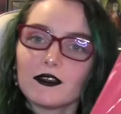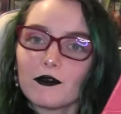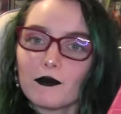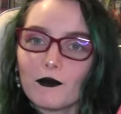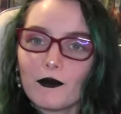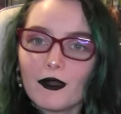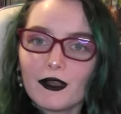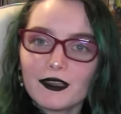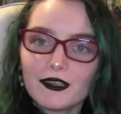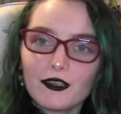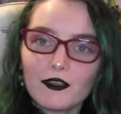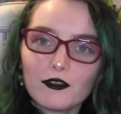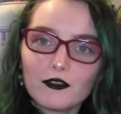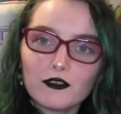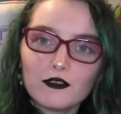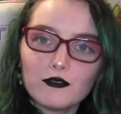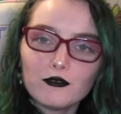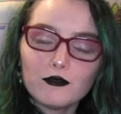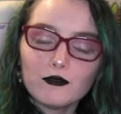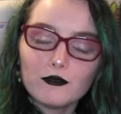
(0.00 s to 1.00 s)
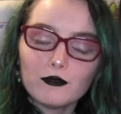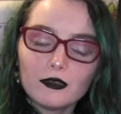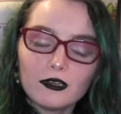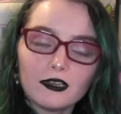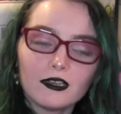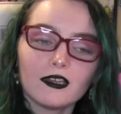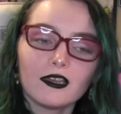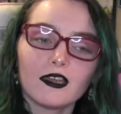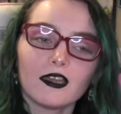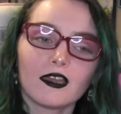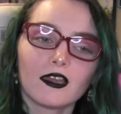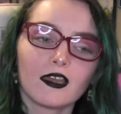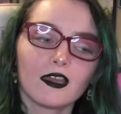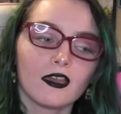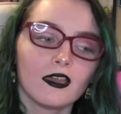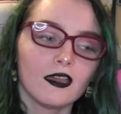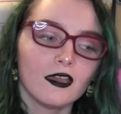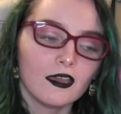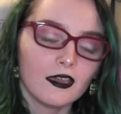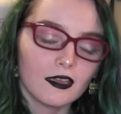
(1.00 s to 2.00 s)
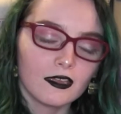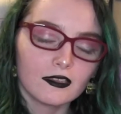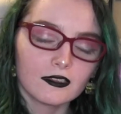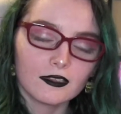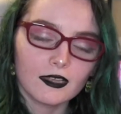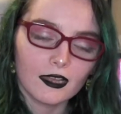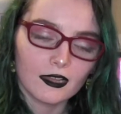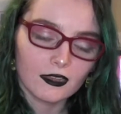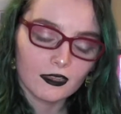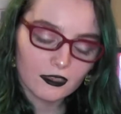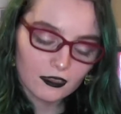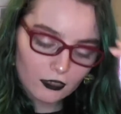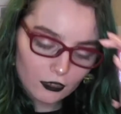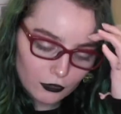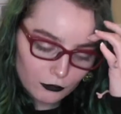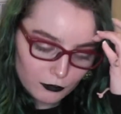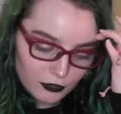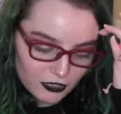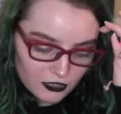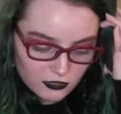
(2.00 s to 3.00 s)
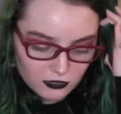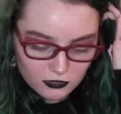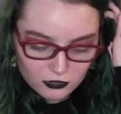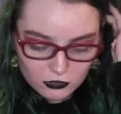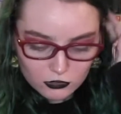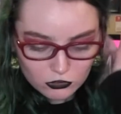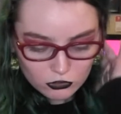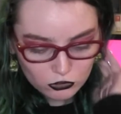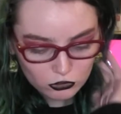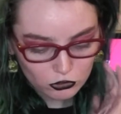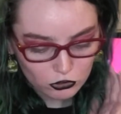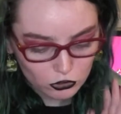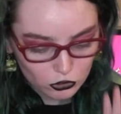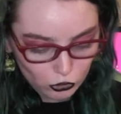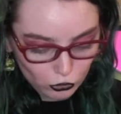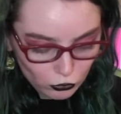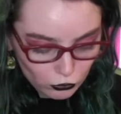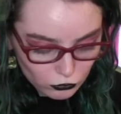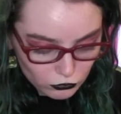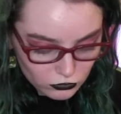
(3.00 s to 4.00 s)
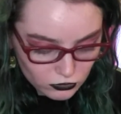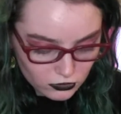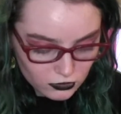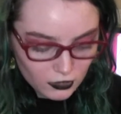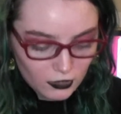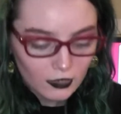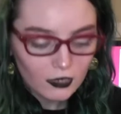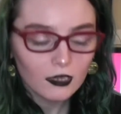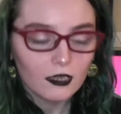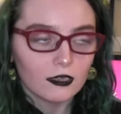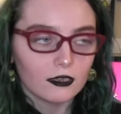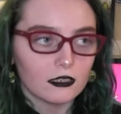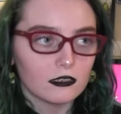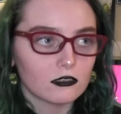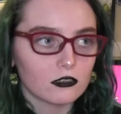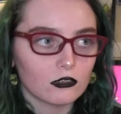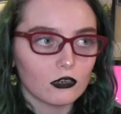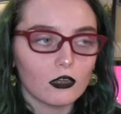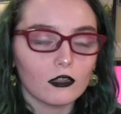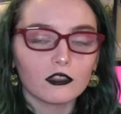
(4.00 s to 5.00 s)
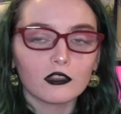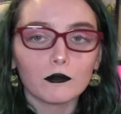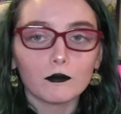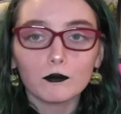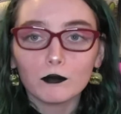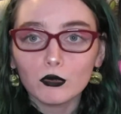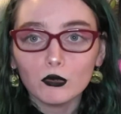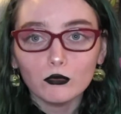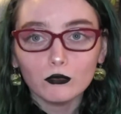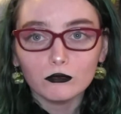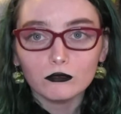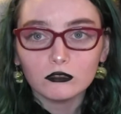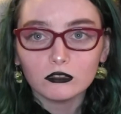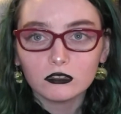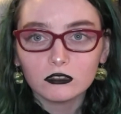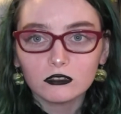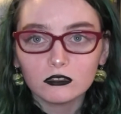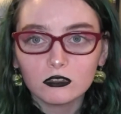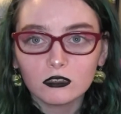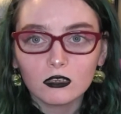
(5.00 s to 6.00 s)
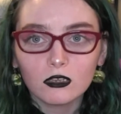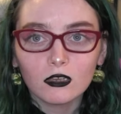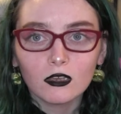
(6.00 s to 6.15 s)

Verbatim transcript: YRU Teletubbies shoes. These are not the boots.